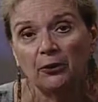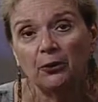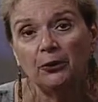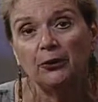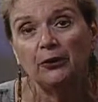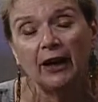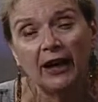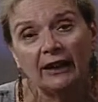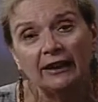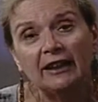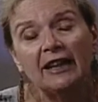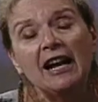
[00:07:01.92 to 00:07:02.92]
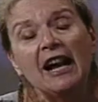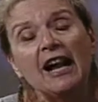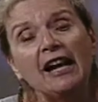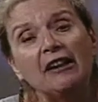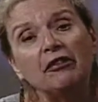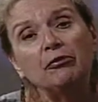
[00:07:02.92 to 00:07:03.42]
who said,
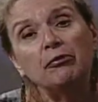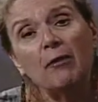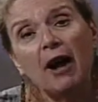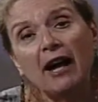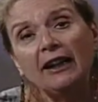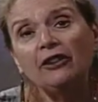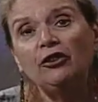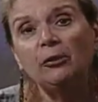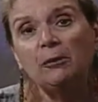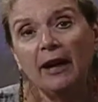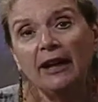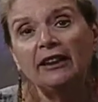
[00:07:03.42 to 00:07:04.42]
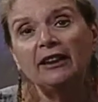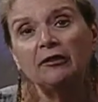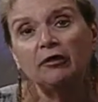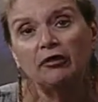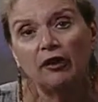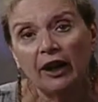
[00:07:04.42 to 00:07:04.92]
if my
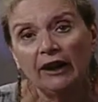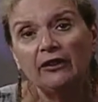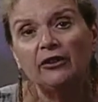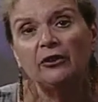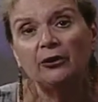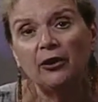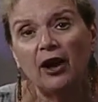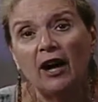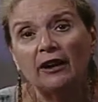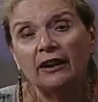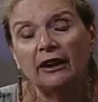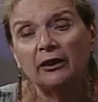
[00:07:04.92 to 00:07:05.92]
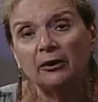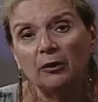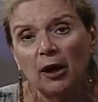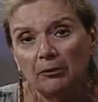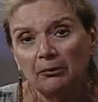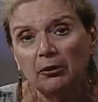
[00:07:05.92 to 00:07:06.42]
Jamaican friends do not
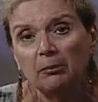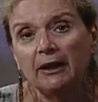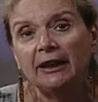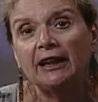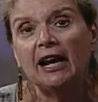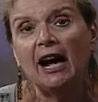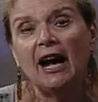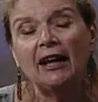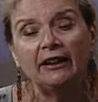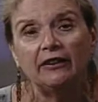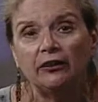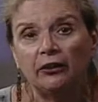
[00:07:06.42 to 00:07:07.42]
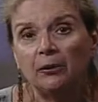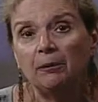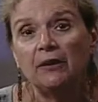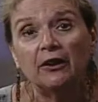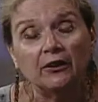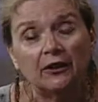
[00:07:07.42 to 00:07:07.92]
interrupt me, I
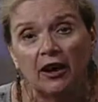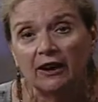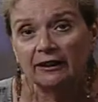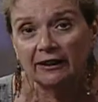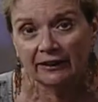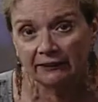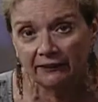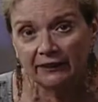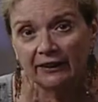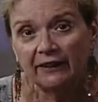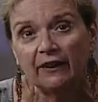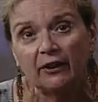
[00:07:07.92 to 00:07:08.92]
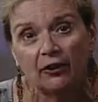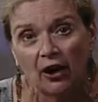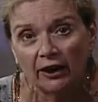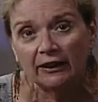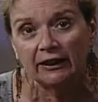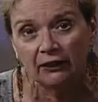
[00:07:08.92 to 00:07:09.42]
assume they're not listening, they're
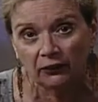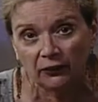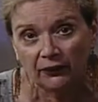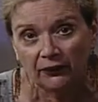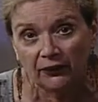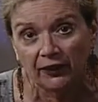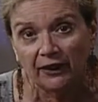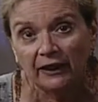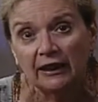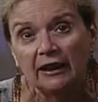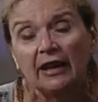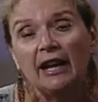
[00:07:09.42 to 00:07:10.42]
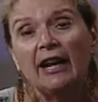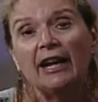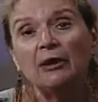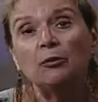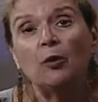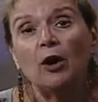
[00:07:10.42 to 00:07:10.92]
not interested
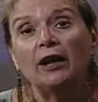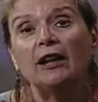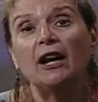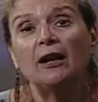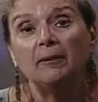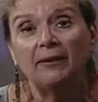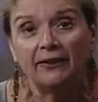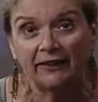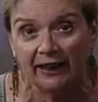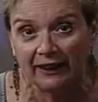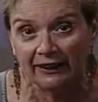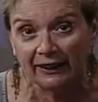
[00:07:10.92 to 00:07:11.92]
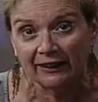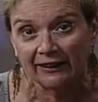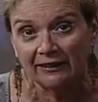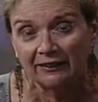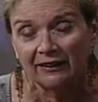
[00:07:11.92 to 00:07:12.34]
in what I'm saying.